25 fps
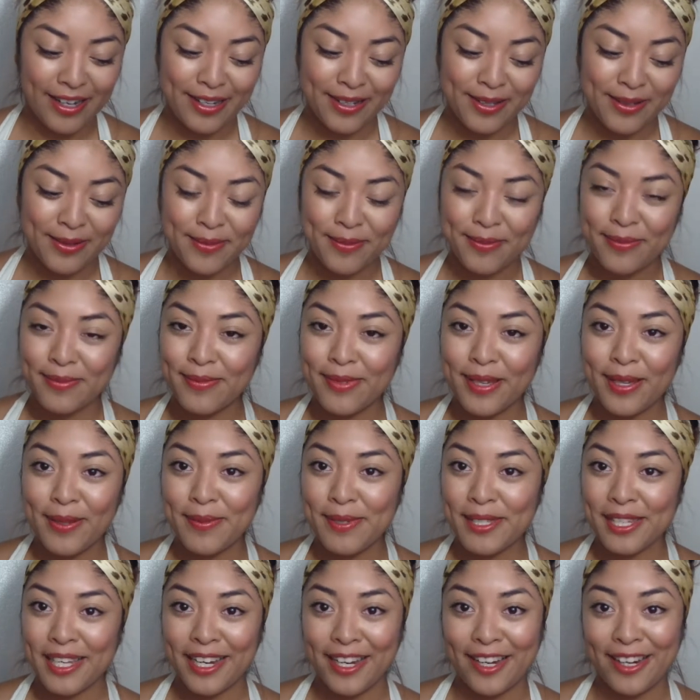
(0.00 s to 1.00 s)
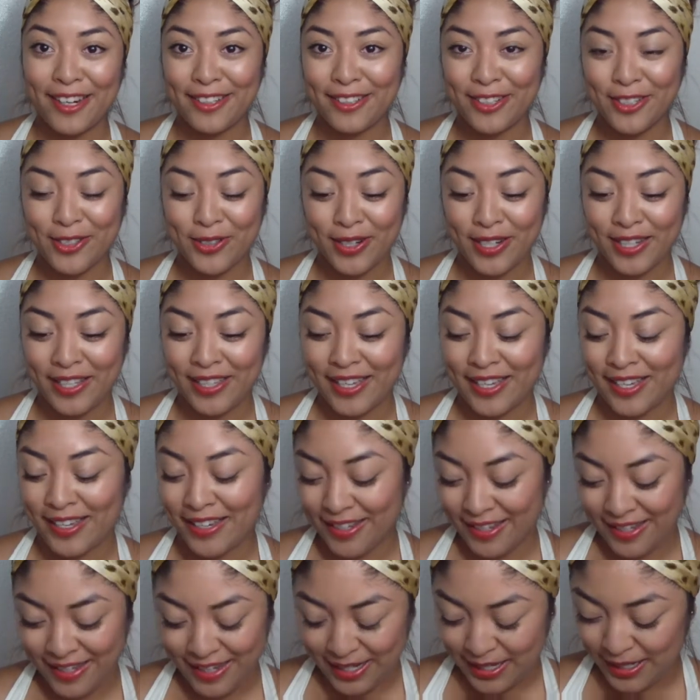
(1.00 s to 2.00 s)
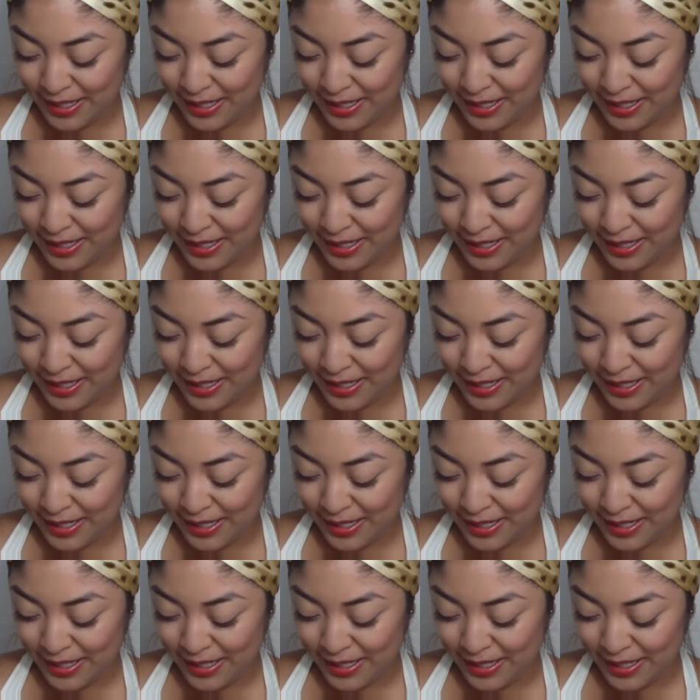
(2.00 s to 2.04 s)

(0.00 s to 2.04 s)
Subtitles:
I'm scared to try that.